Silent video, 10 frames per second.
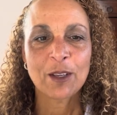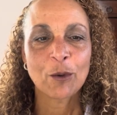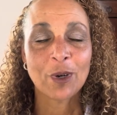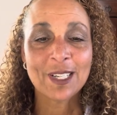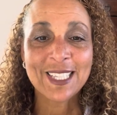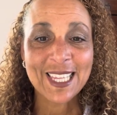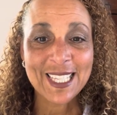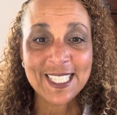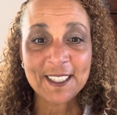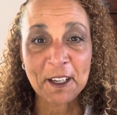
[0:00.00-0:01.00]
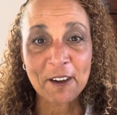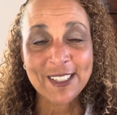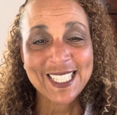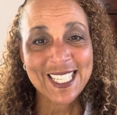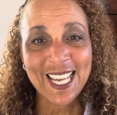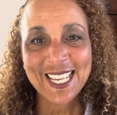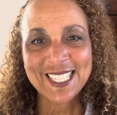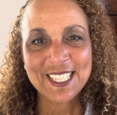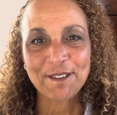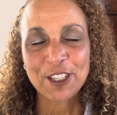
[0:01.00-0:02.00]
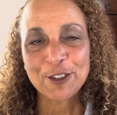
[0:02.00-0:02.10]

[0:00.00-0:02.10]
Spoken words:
one of the things I always say is if you